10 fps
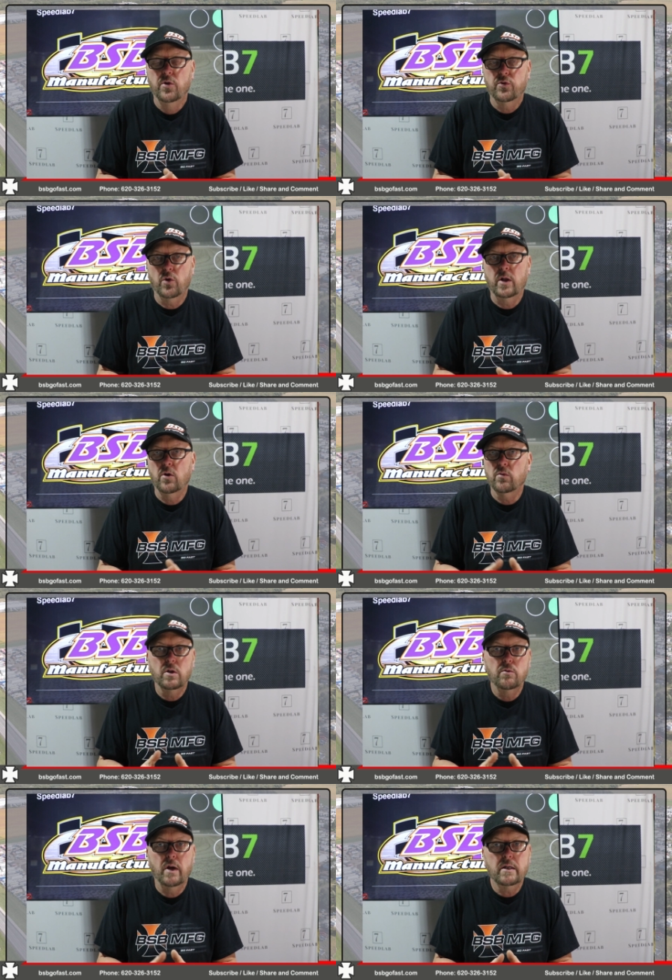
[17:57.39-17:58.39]
So I don't
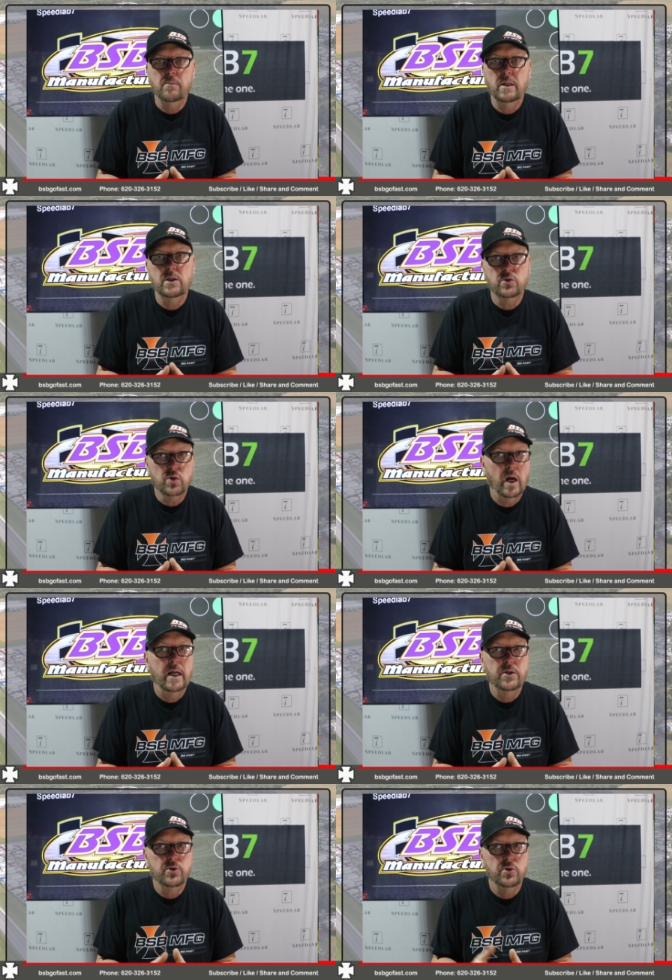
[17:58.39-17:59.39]
really recommend
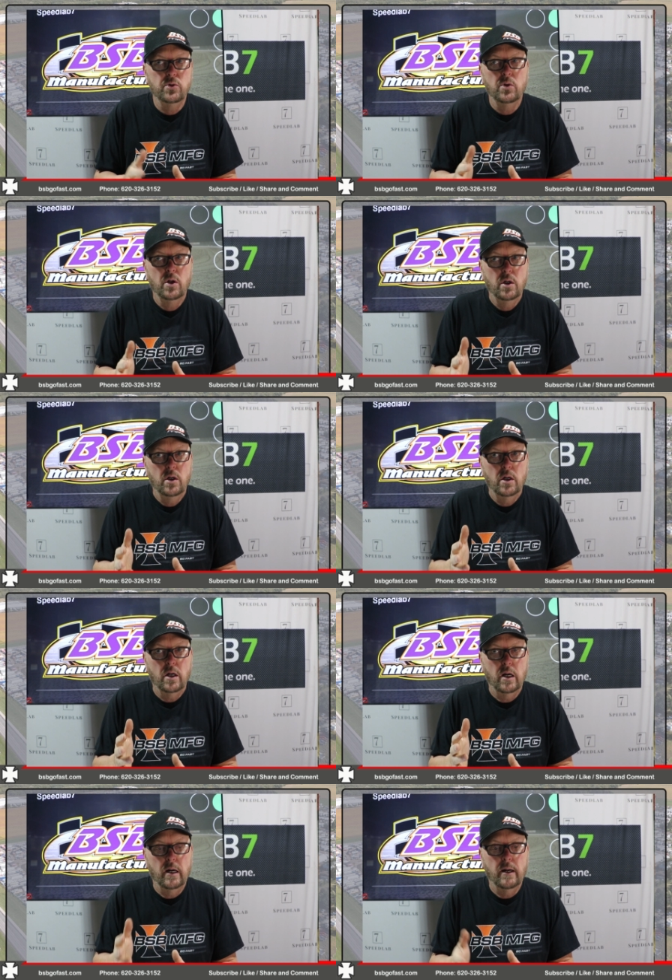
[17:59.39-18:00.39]
trying to
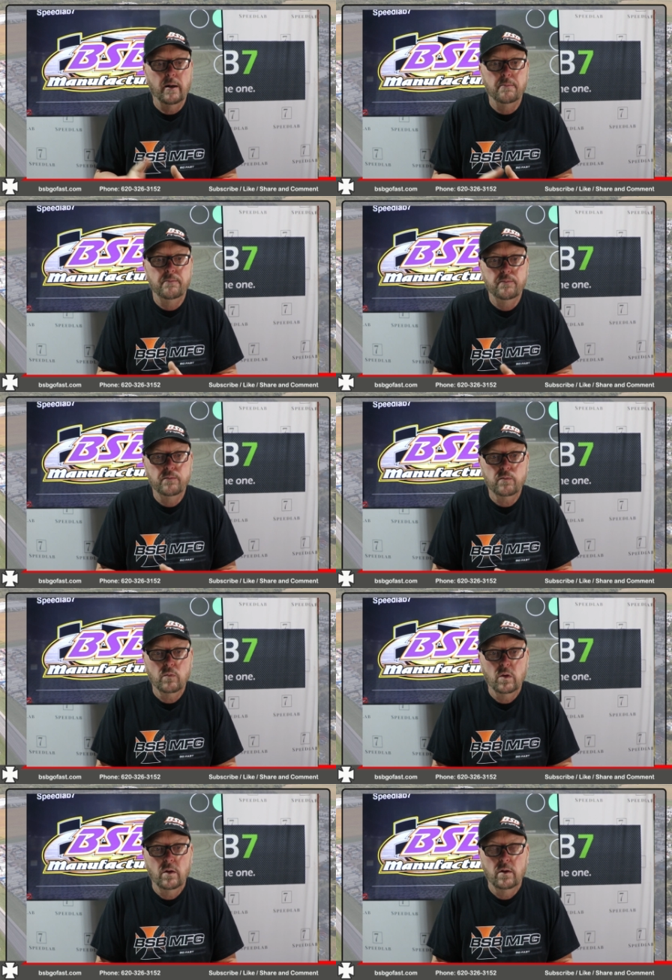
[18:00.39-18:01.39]
um,
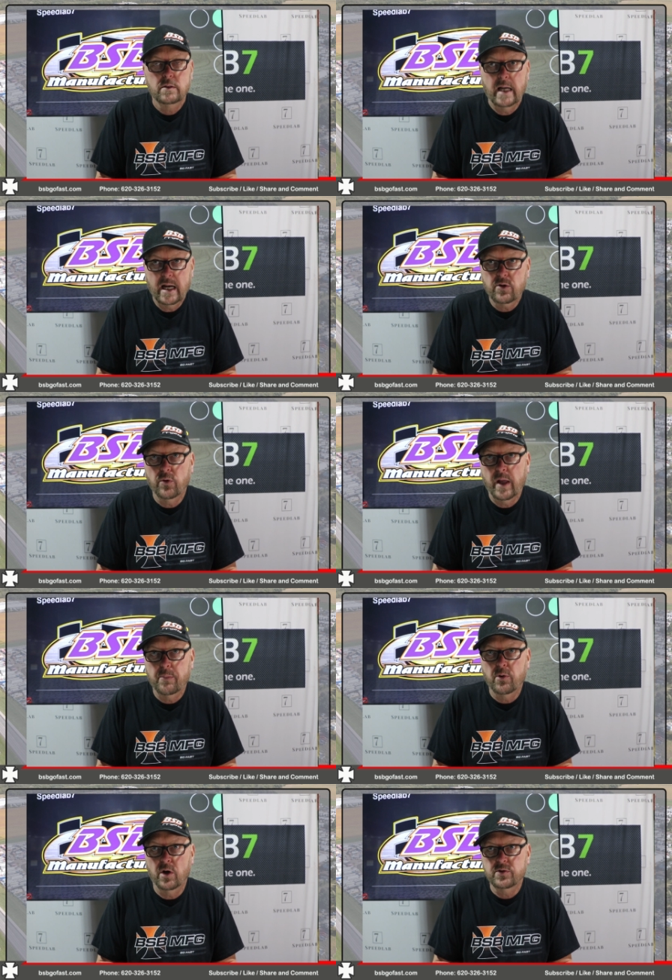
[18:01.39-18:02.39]
tackle
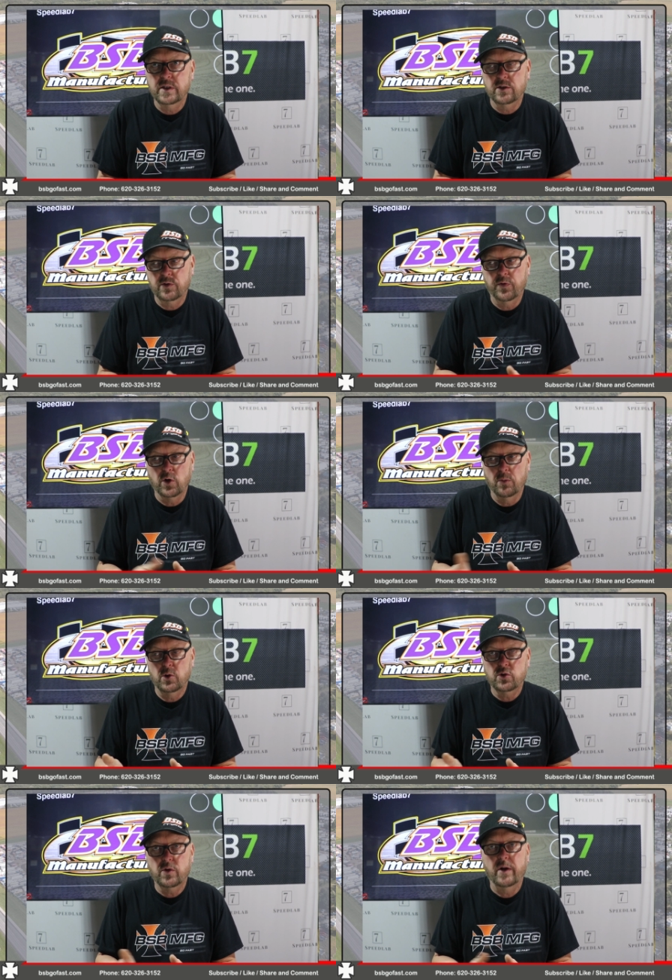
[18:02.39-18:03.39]
that process. If you're going to
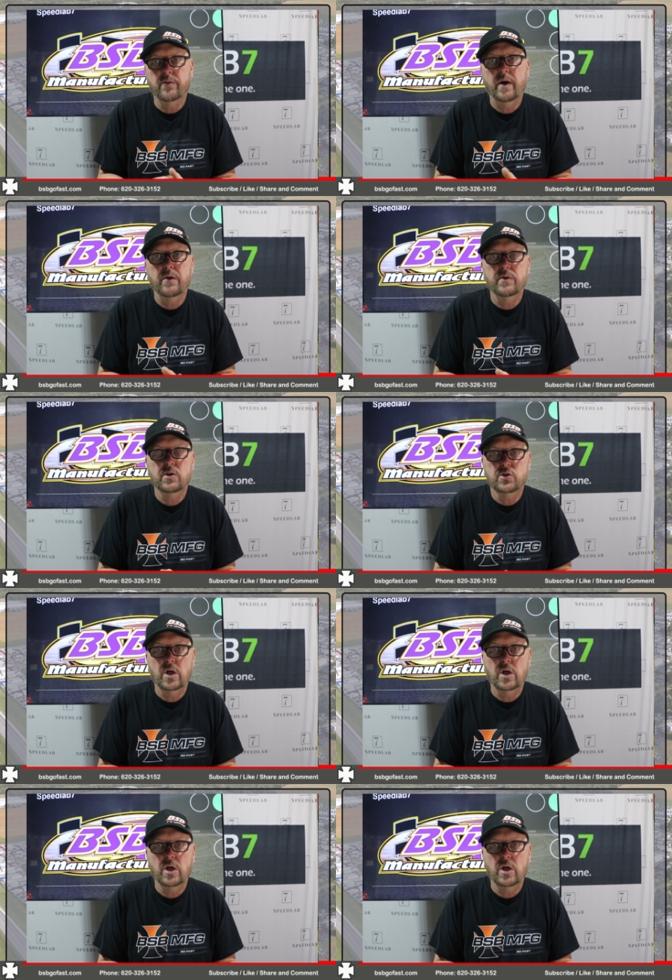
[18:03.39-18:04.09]
put a Schrader valve in a